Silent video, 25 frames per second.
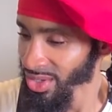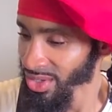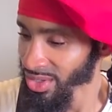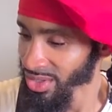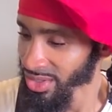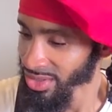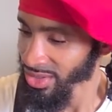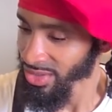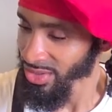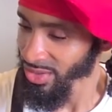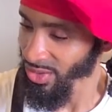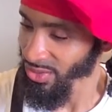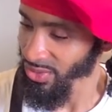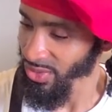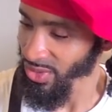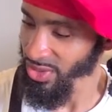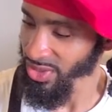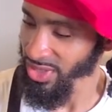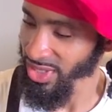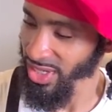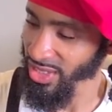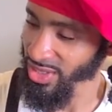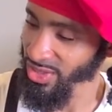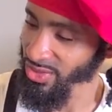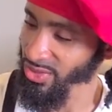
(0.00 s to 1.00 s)
So first
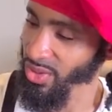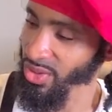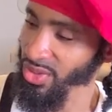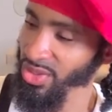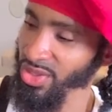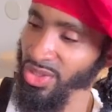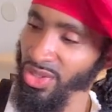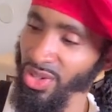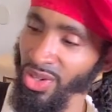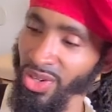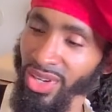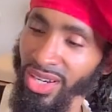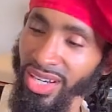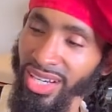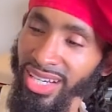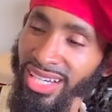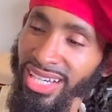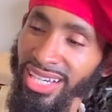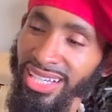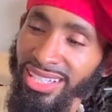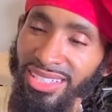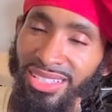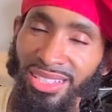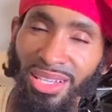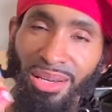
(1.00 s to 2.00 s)
things first, you're going to
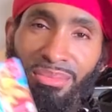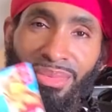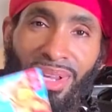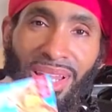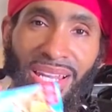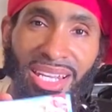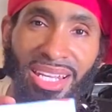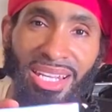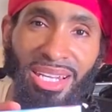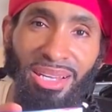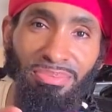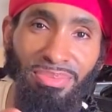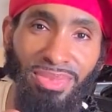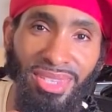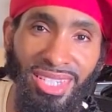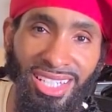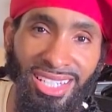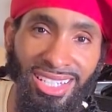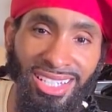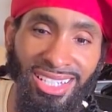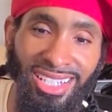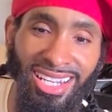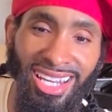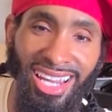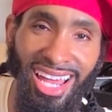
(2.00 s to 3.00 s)
need some
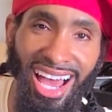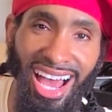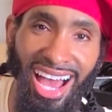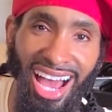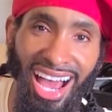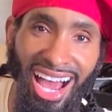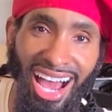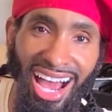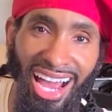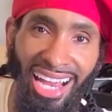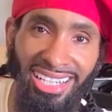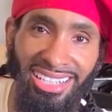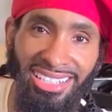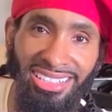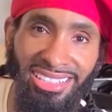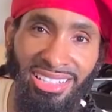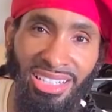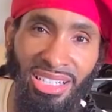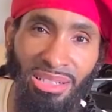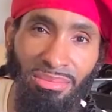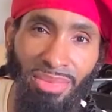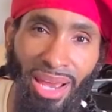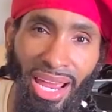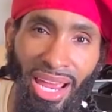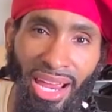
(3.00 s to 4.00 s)
Lipton iced
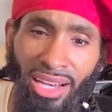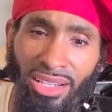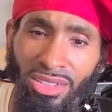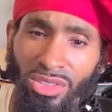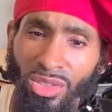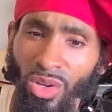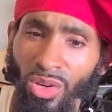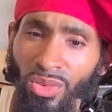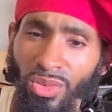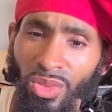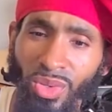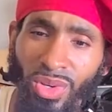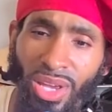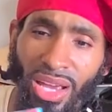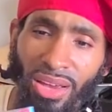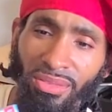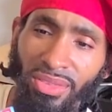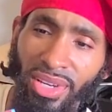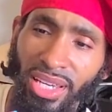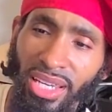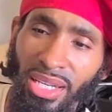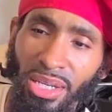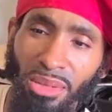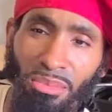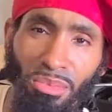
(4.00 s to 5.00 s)
tea bags, or if you have
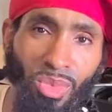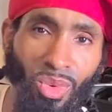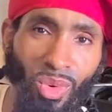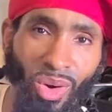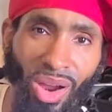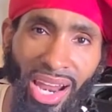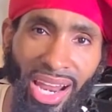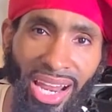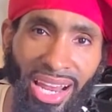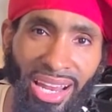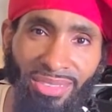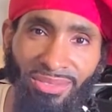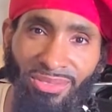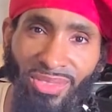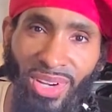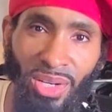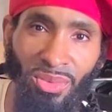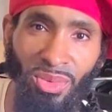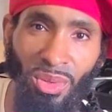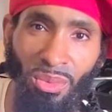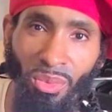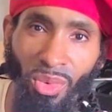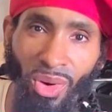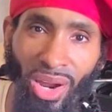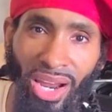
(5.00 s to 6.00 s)
any
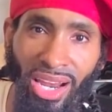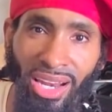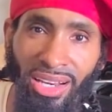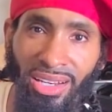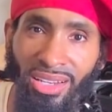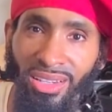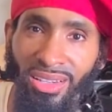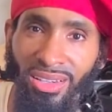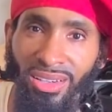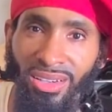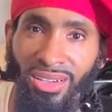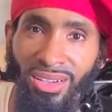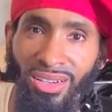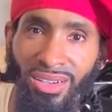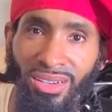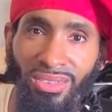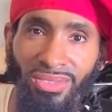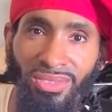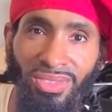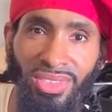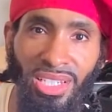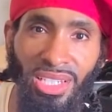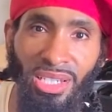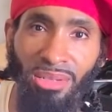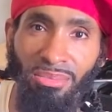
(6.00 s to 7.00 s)
favorite brand
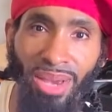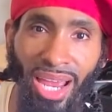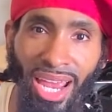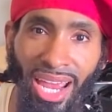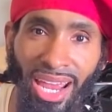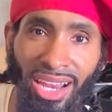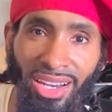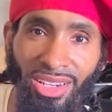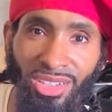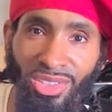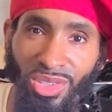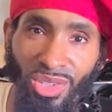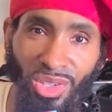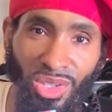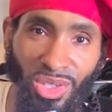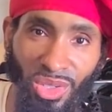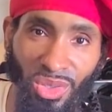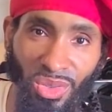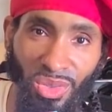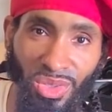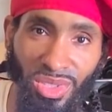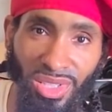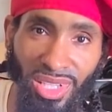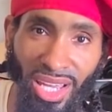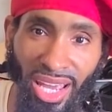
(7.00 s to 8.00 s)
of tea bags, you could
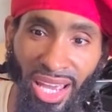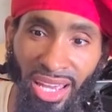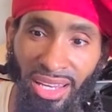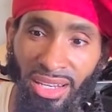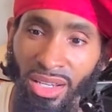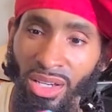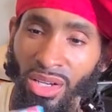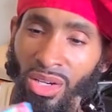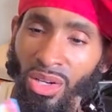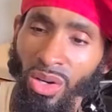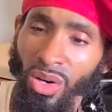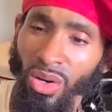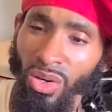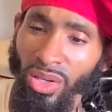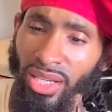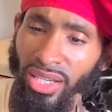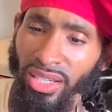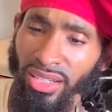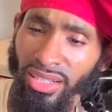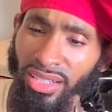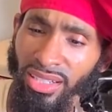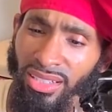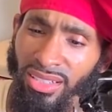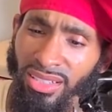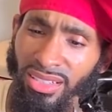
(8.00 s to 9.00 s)
use that. Okay,
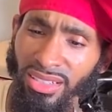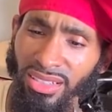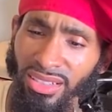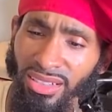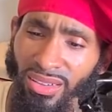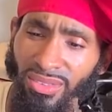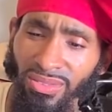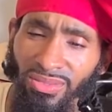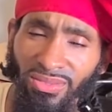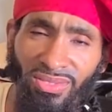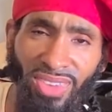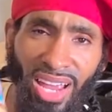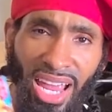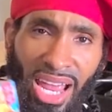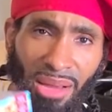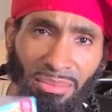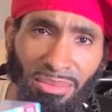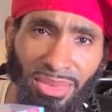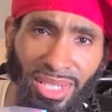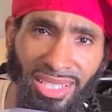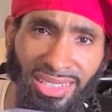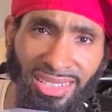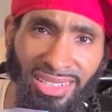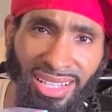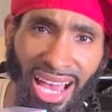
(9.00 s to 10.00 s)
this is the
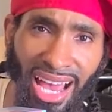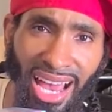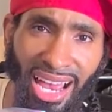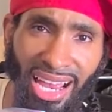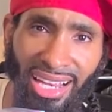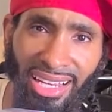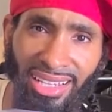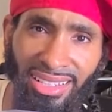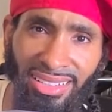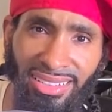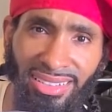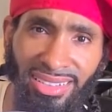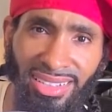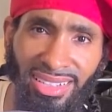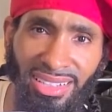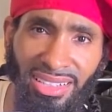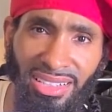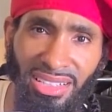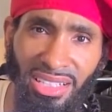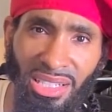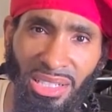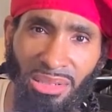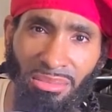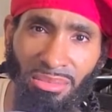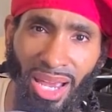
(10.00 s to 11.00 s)
family size
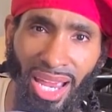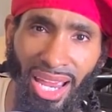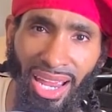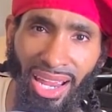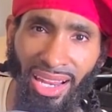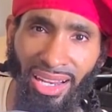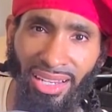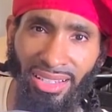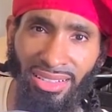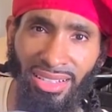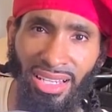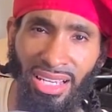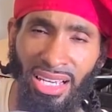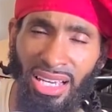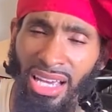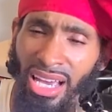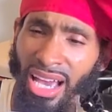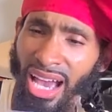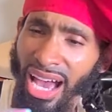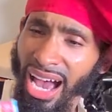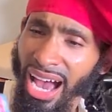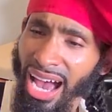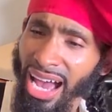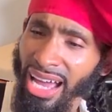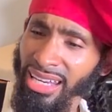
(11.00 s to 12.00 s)
tea bags.
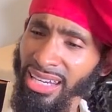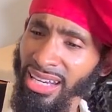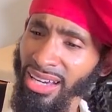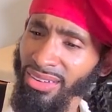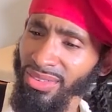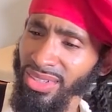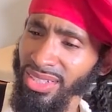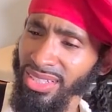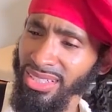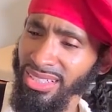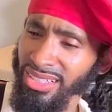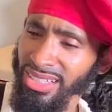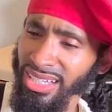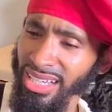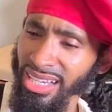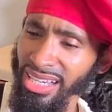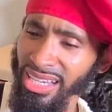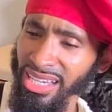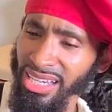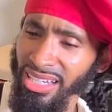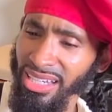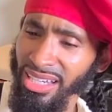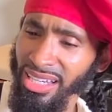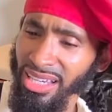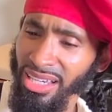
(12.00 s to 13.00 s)
I never
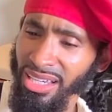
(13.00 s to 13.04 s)
seen